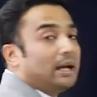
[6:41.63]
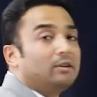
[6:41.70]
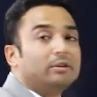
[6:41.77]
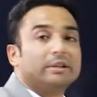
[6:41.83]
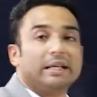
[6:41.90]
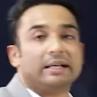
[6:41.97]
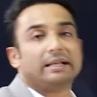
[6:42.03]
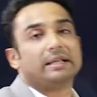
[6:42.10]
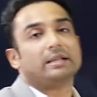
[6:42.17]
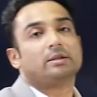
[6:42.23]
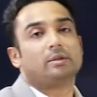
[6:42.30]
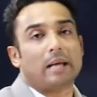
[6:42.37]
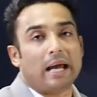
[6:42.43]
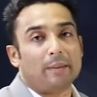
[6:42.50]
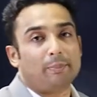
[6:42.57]
have
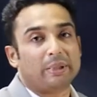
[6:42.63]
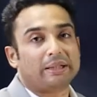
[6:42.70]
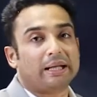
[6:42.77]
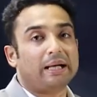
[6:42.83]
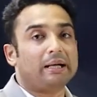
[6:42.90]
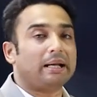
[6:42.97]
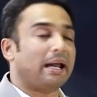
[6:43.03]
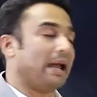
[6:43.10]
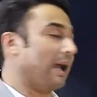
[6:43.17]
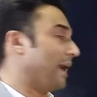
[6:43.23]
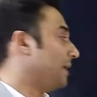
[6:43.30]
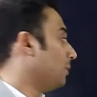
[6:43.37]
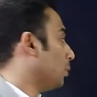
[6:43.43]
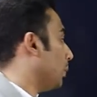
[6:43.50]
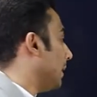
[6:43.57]
decreased appetite
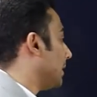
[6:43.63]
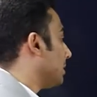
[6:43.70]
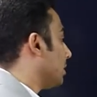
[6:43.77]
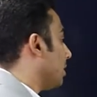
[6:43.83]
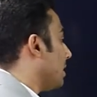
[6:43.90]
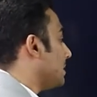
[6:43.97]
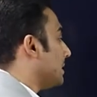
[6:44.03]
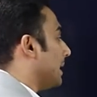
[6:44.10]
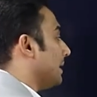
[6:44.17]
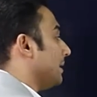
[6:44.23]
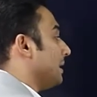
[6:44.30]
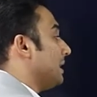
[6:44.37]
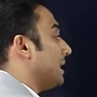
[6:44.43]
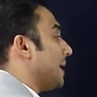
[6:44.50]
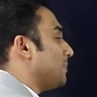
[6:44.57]
and weight loss and
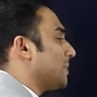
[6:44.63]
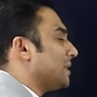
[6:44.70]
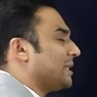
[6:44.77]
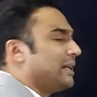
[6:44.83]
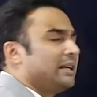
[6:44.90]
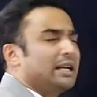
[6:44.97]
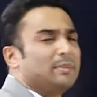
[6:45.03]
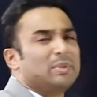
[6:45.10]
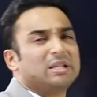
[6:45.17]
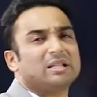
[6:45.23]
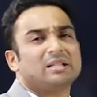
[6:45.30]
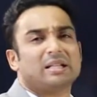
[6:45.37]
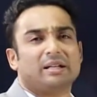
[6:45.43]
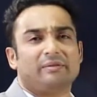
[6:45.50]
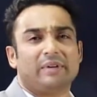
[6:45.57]
relapses and
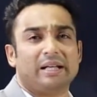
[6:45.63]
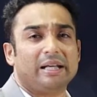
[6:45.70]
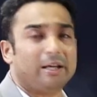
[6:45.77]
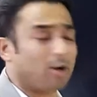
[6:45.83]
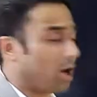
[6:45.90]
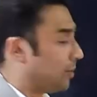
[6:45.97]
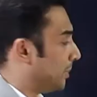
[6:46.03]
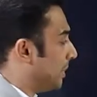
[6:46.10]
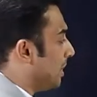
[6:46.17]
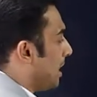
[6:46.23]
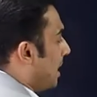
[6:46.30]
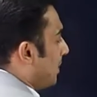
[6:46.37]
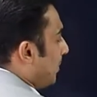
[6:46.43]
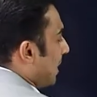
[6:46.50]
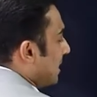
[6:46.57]
remissions are very common.
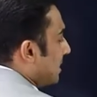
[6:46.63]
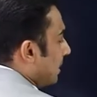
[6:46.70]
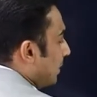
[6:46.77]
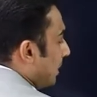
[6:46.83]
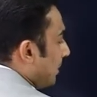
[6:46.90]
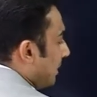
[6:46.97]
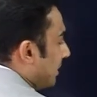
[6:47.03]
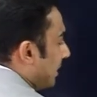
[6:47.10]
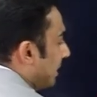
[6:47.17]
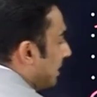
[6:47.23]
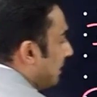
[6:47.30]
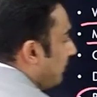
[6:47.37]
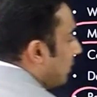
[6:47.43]
Patient will be treated